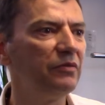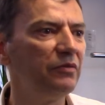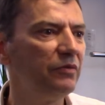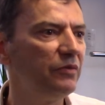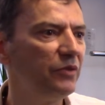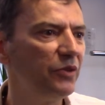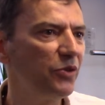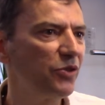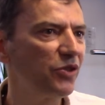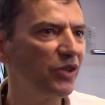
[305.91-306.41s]

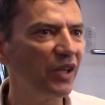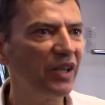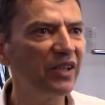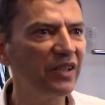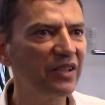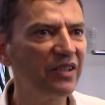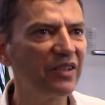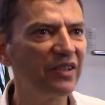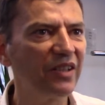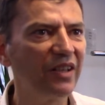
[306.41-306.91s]
you
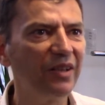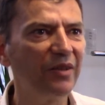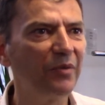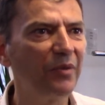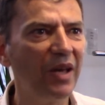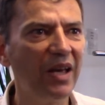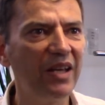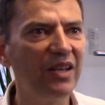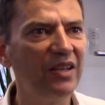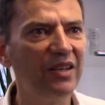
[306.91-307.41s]
start
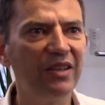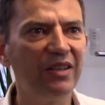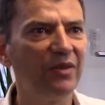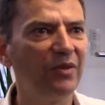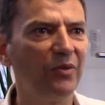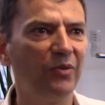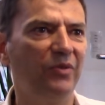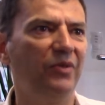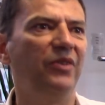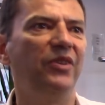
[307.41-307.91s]
and
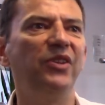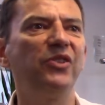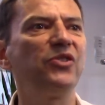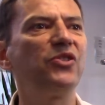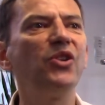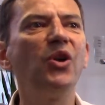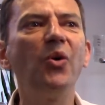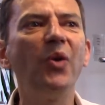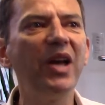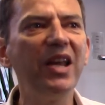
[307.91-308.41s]

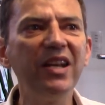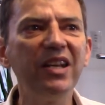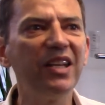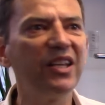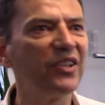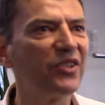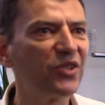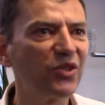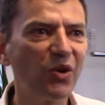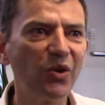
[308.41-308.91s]
there's no
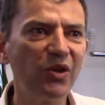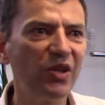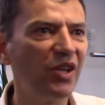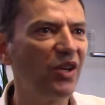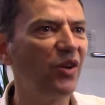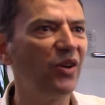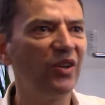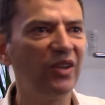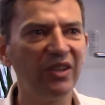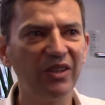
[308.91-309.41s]
ending. So it,
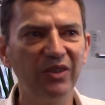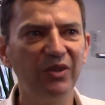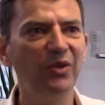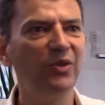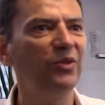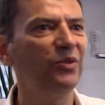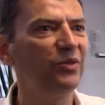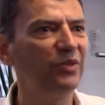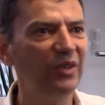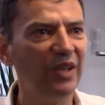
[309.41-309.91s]

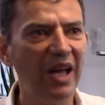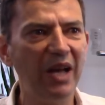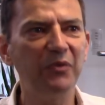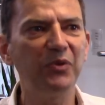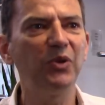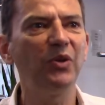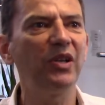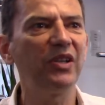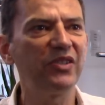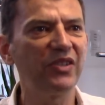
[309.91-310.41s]
you, you
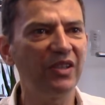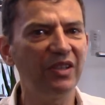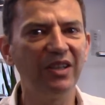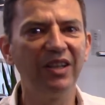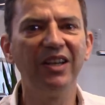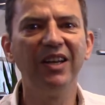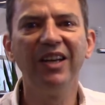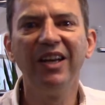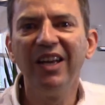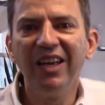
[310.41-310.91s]
have to
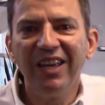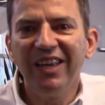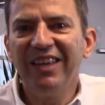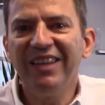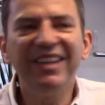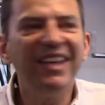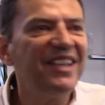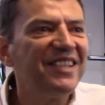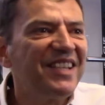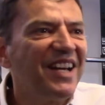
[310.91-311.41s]
exist. It's
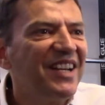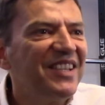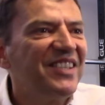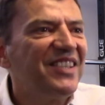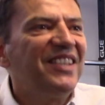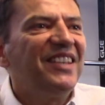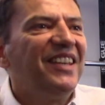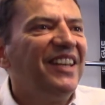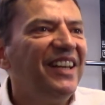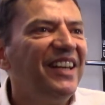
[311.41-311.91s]
unsatisfying.
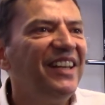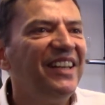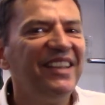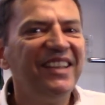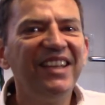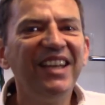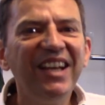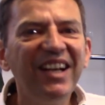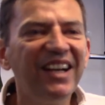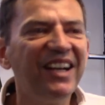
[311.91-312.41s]
It's
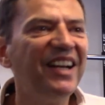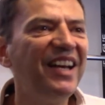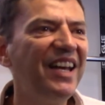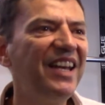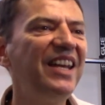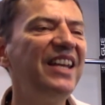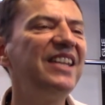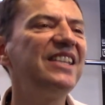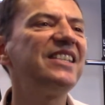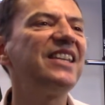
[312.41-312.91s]
position, yeah, it?
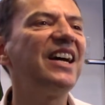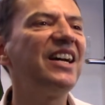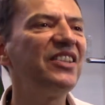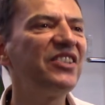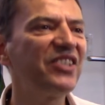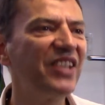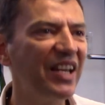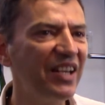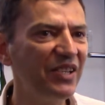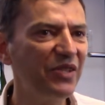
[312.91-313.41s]
and it's
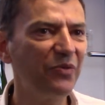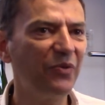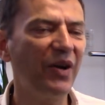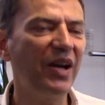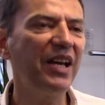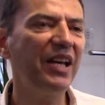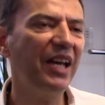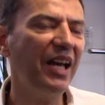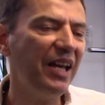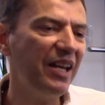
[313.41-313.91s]

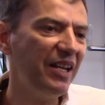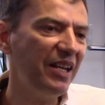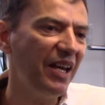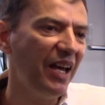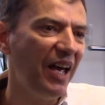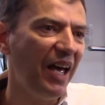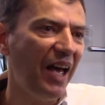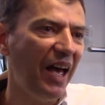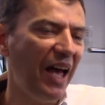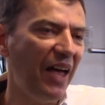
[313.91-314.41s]
unsatisfying, and
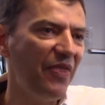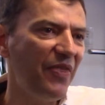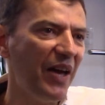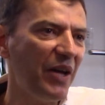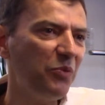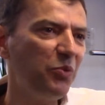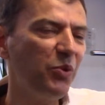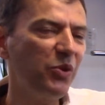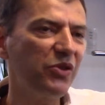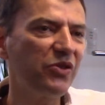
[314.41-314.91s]
yeah. and
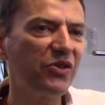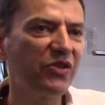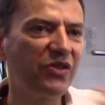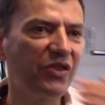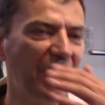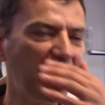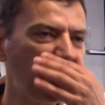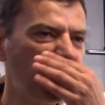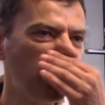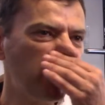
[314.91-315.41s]
that was
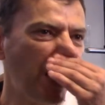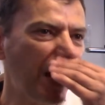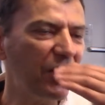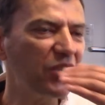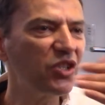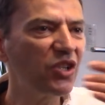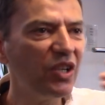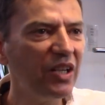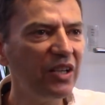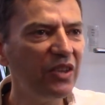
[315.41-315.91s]
that was
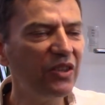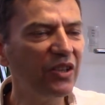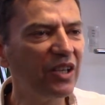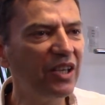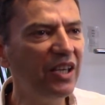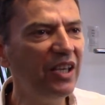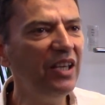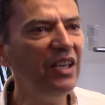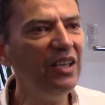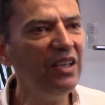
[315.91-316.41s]
actually the
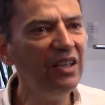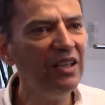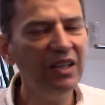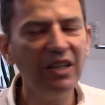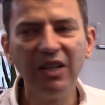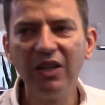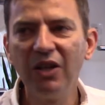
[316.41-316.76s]
key,